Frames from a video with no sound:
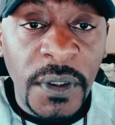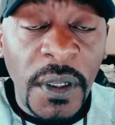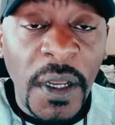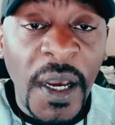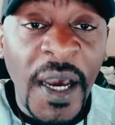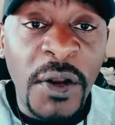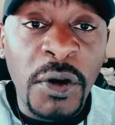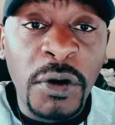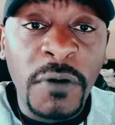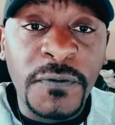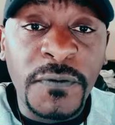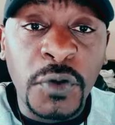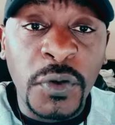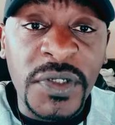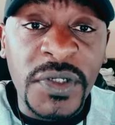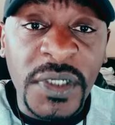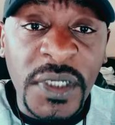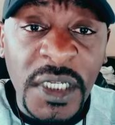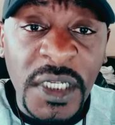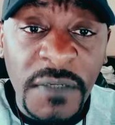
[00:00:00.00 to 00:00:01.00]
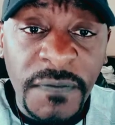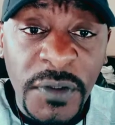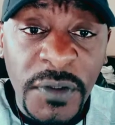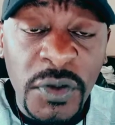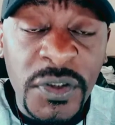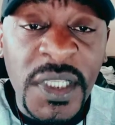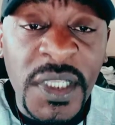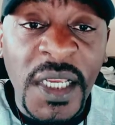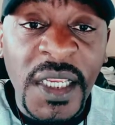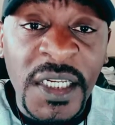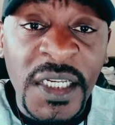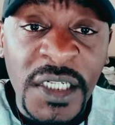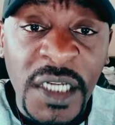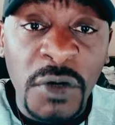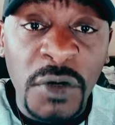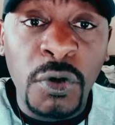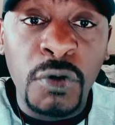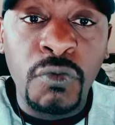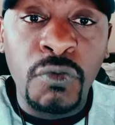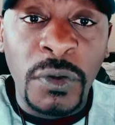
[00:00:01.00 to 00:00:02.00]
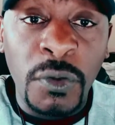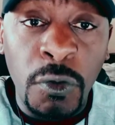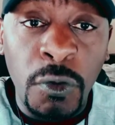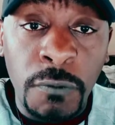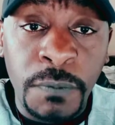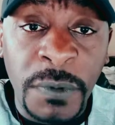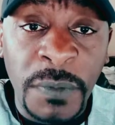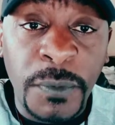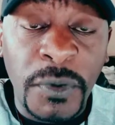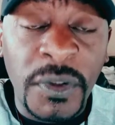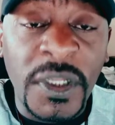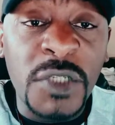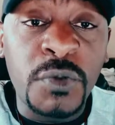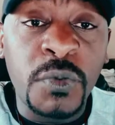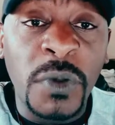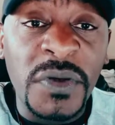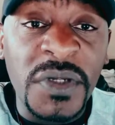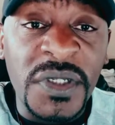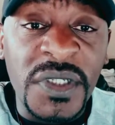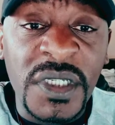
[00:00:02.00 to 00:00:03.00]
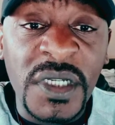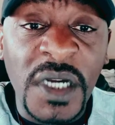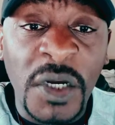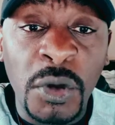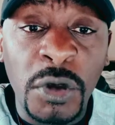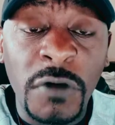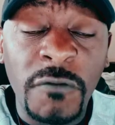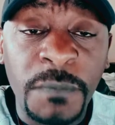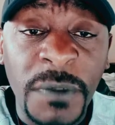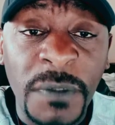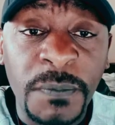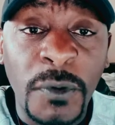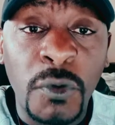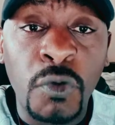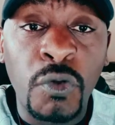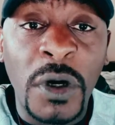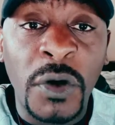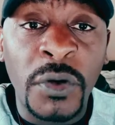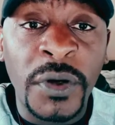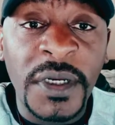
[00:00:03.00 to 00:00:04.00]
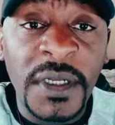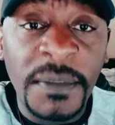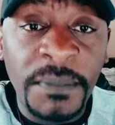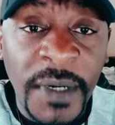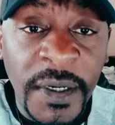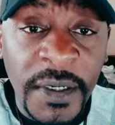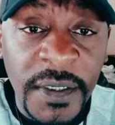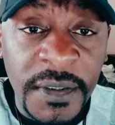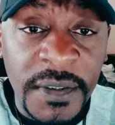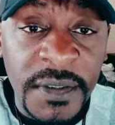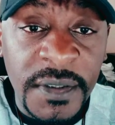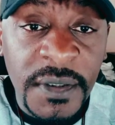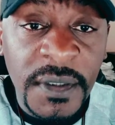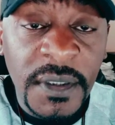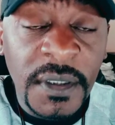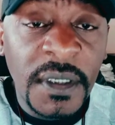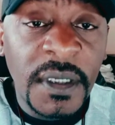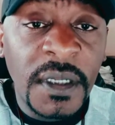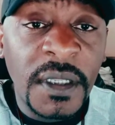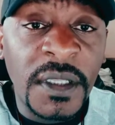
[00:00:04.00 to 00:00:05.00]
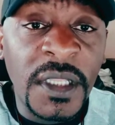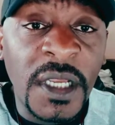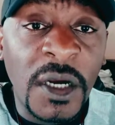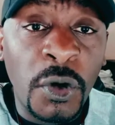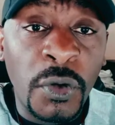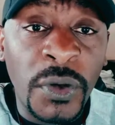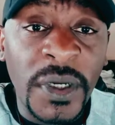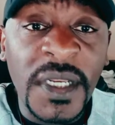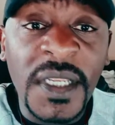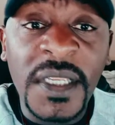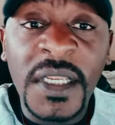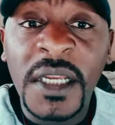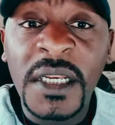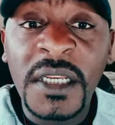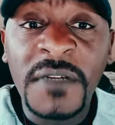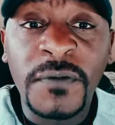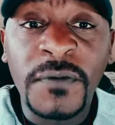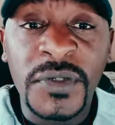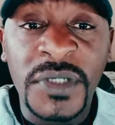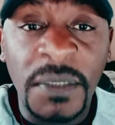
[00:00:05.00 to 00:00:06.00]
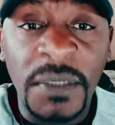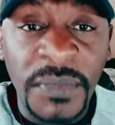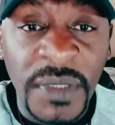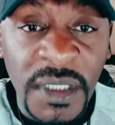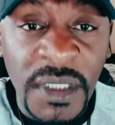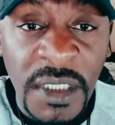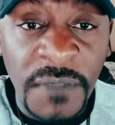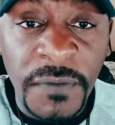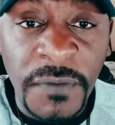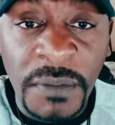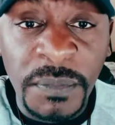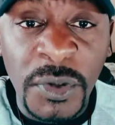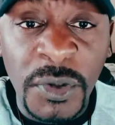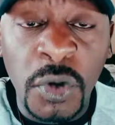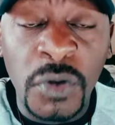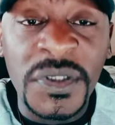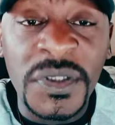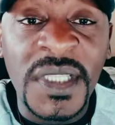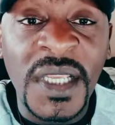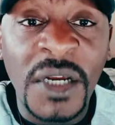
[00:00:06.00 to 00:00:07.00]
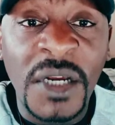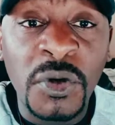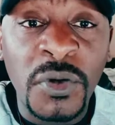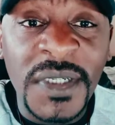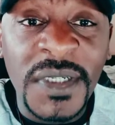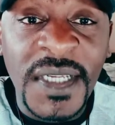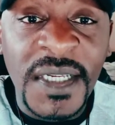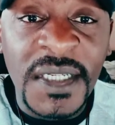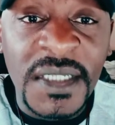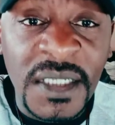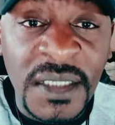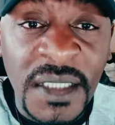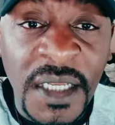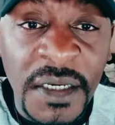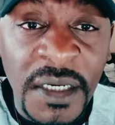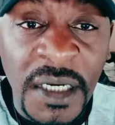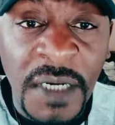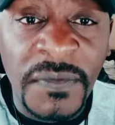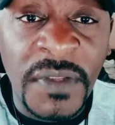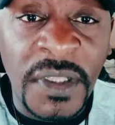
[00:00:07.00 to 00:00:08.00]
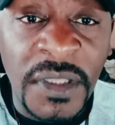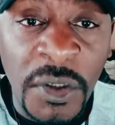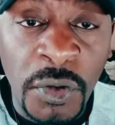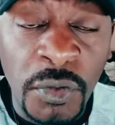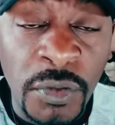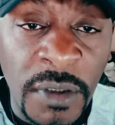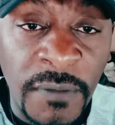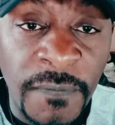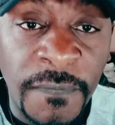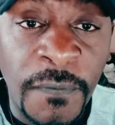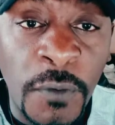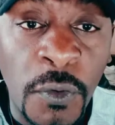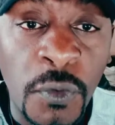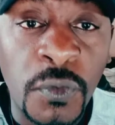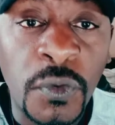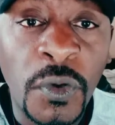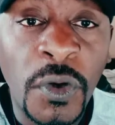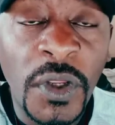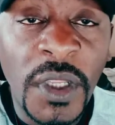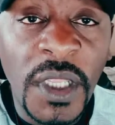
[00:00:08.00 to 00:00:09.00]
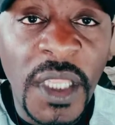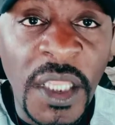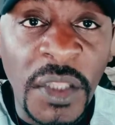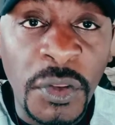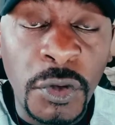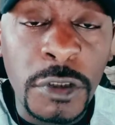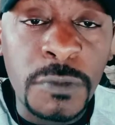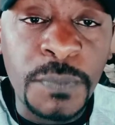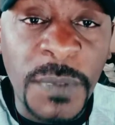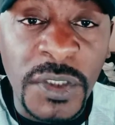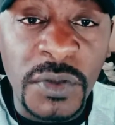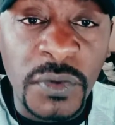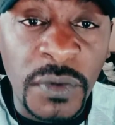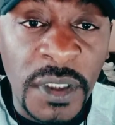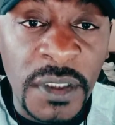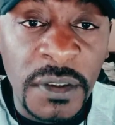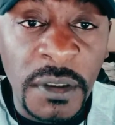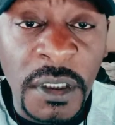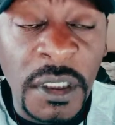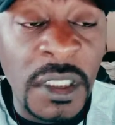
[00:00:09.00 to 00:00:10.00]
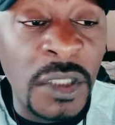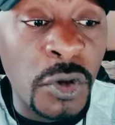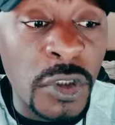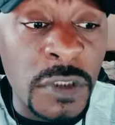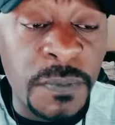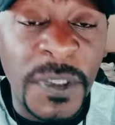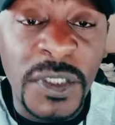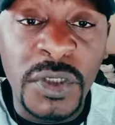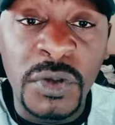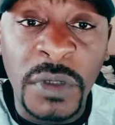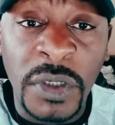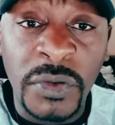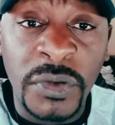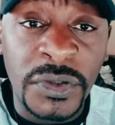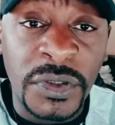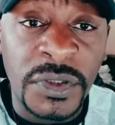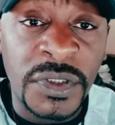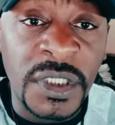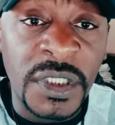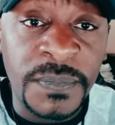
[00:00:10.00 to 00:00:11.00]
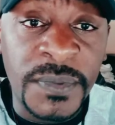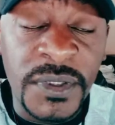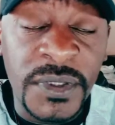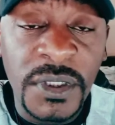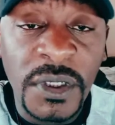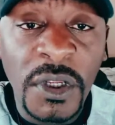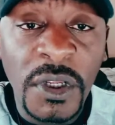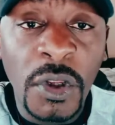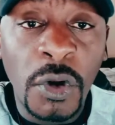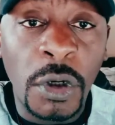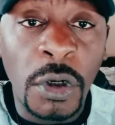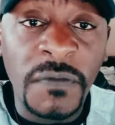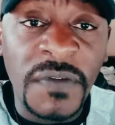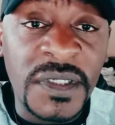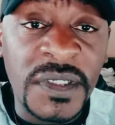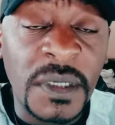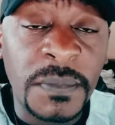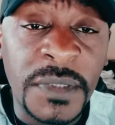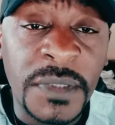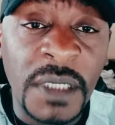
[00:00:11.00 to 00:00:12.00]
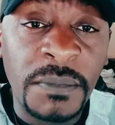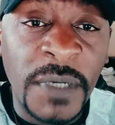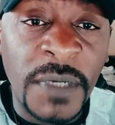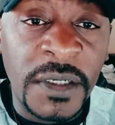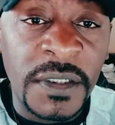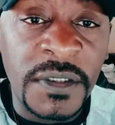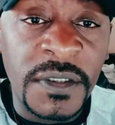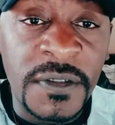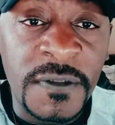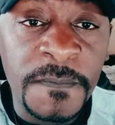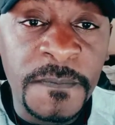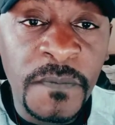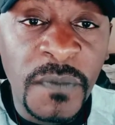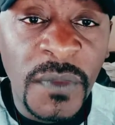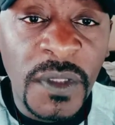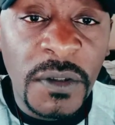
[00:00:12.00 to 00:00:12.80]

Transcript: A lot of toxic individuals, they are entangled with good people. That's why you see a lot of people who are already married, they are already yearning for something different because they are not getting that love that they're looking for in those particular relationships or even sometimes marriages.